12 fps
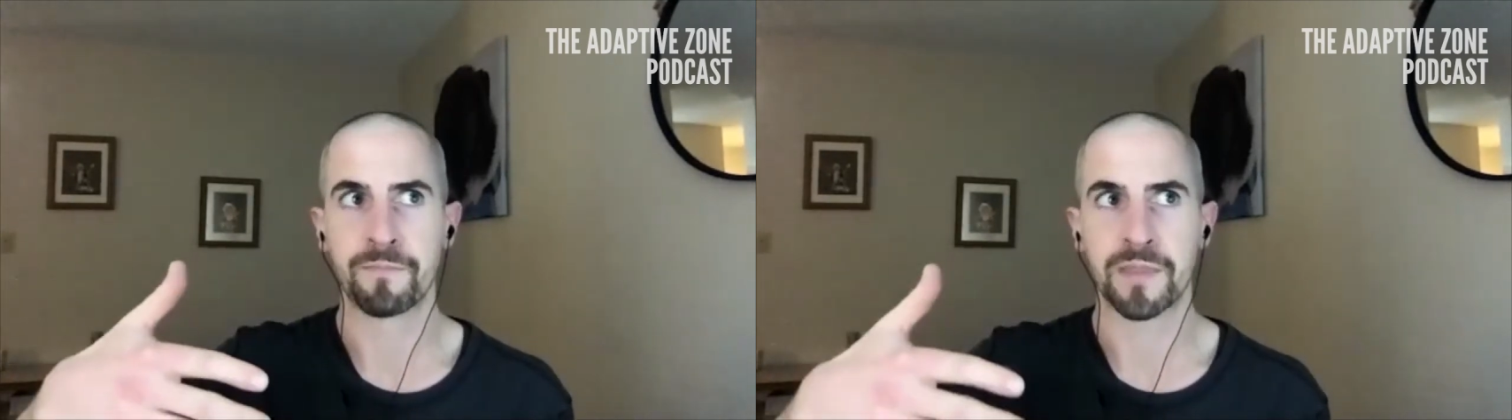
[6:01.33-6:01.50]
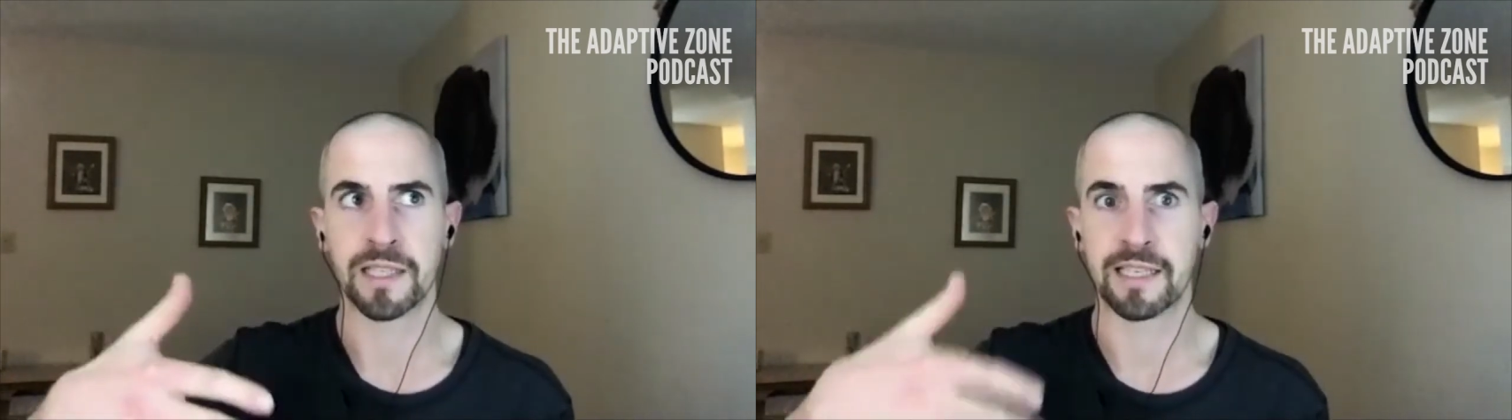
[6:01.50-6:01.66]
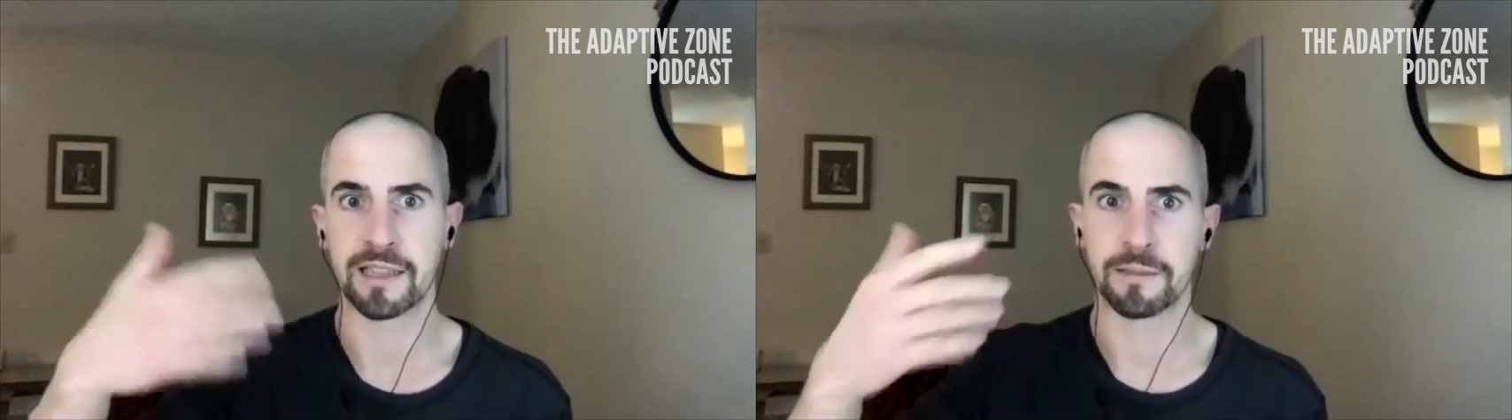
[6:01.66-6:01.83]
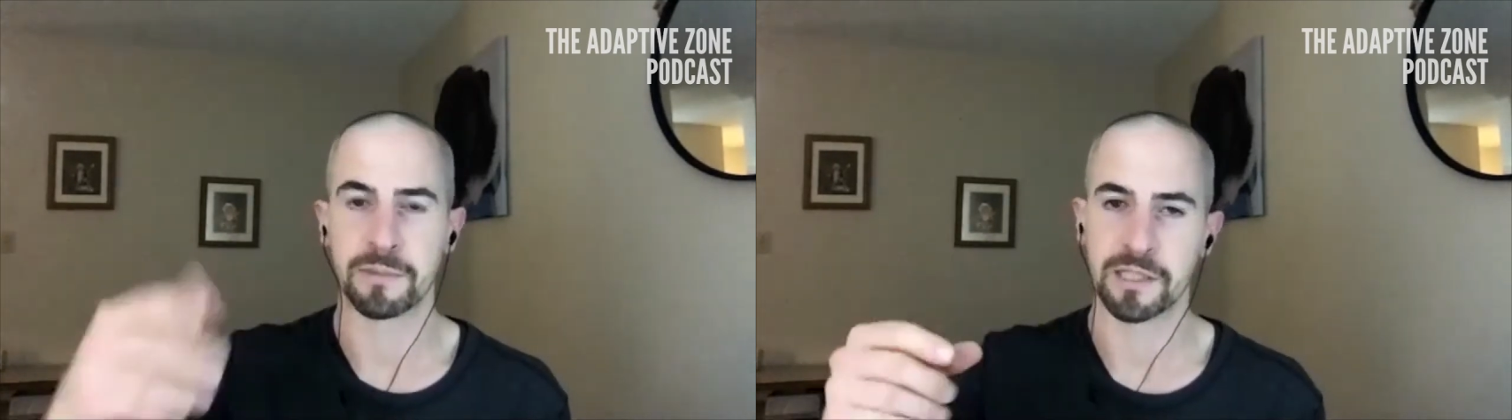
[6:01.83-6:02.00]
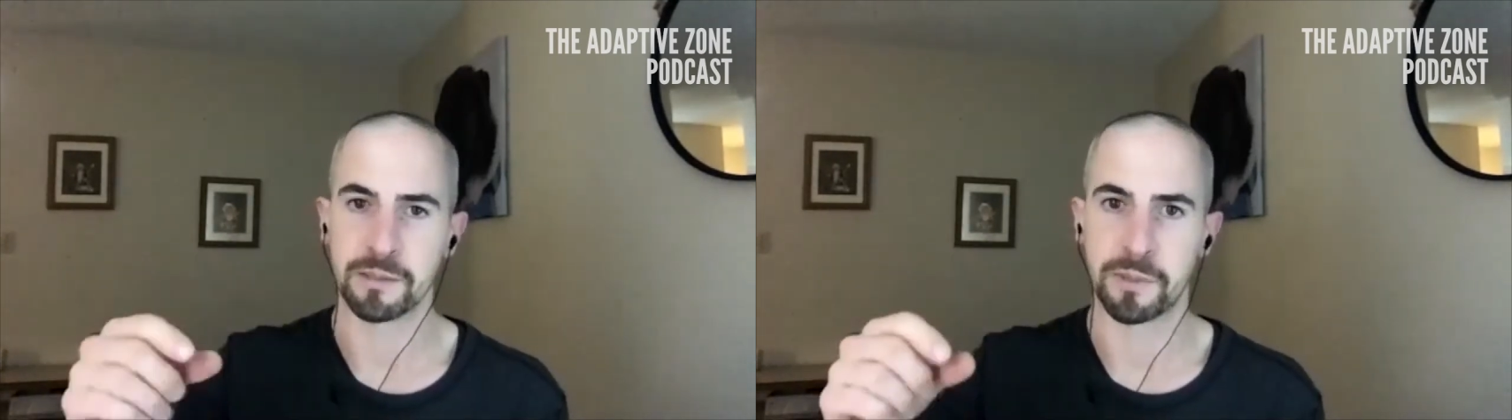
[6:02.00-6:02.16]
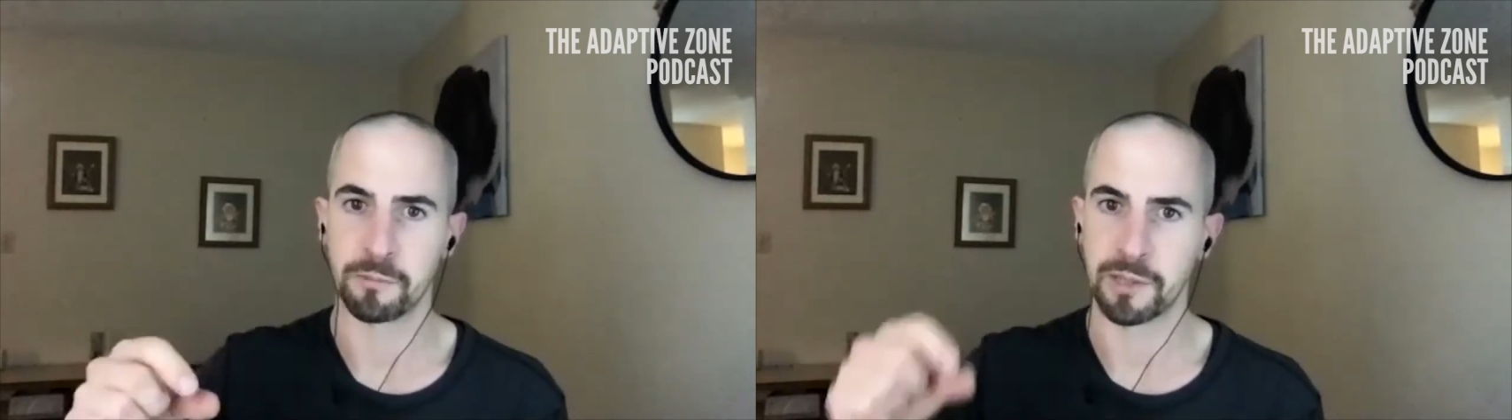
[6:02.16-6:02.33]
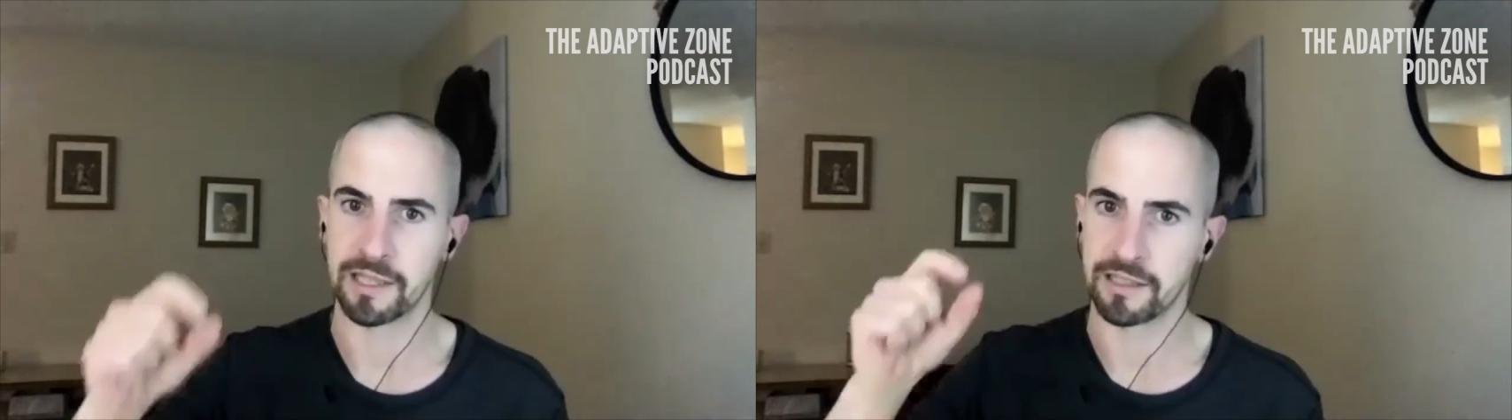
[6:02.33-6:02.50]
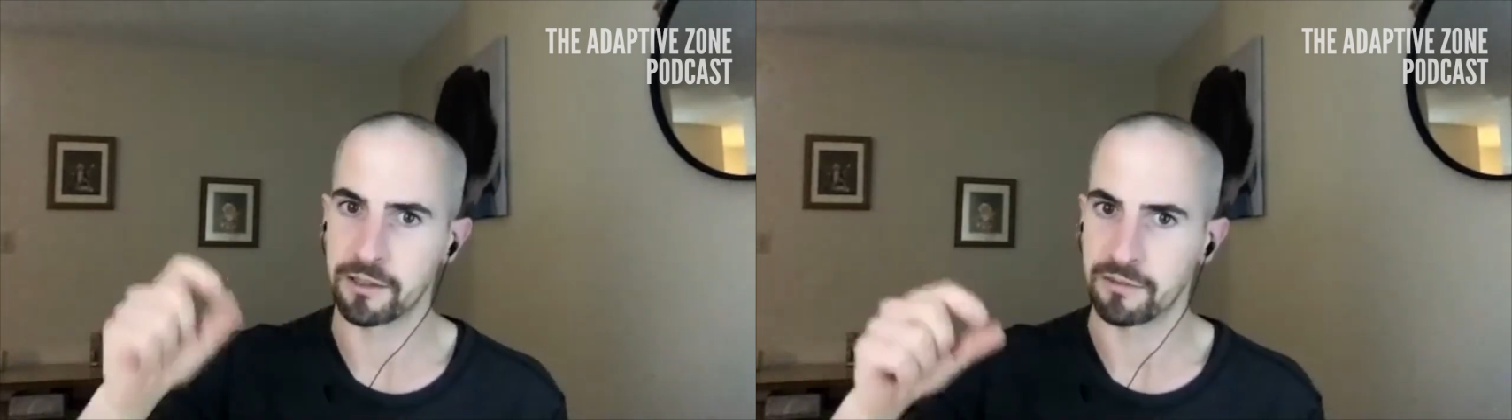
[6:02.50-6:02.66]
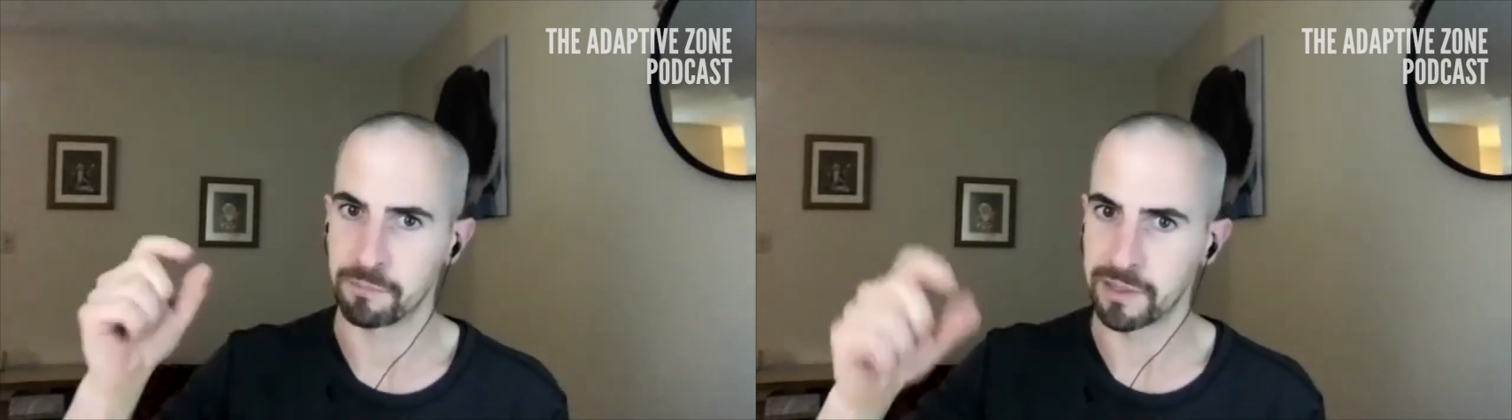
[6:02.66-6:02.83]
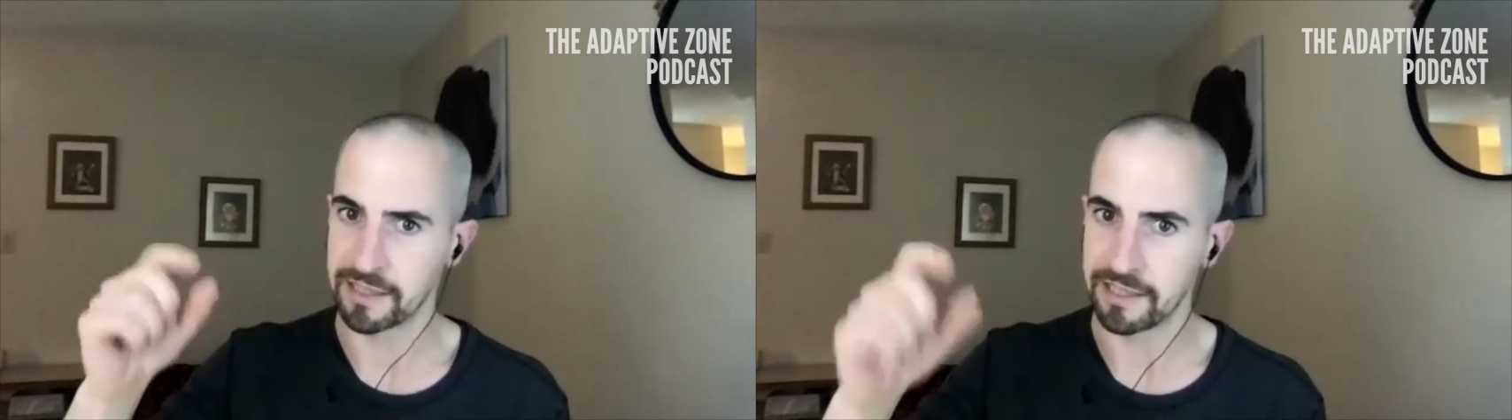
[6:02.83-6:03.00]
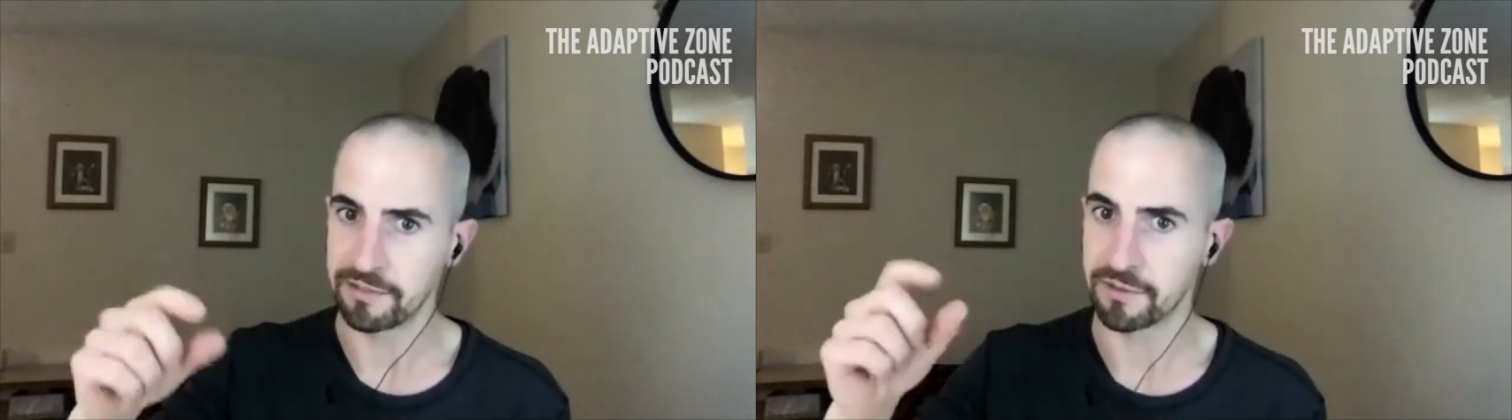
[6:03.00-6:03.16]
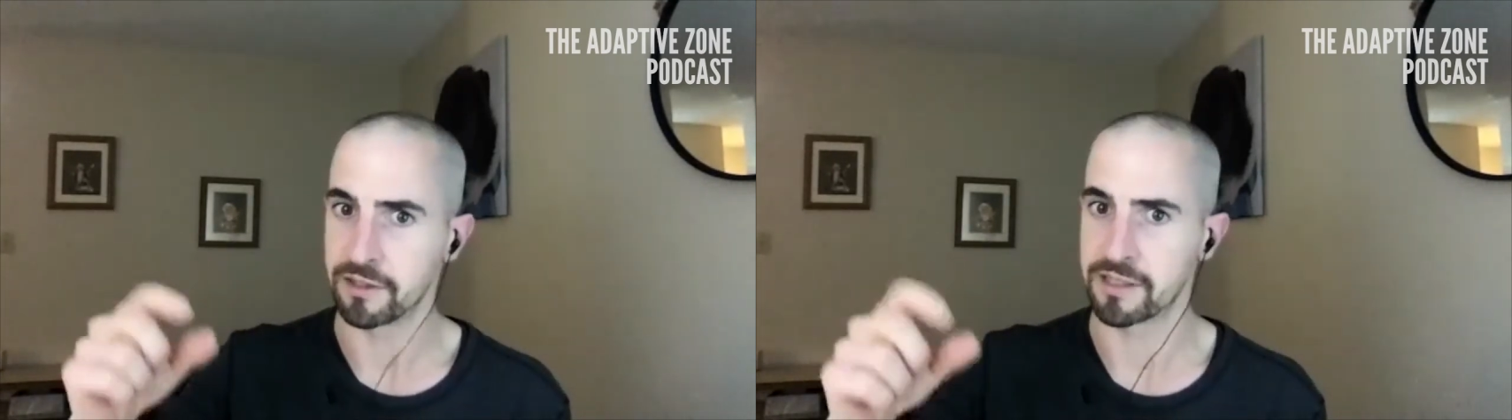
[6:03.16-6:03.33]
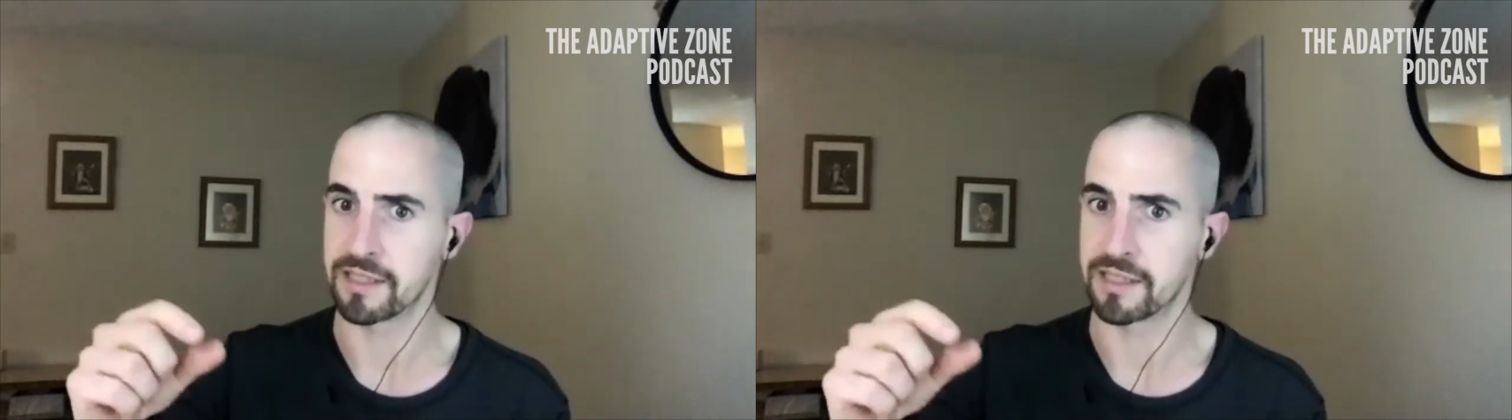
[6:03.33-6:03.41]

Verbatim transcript: you get them to the point where they don't believe those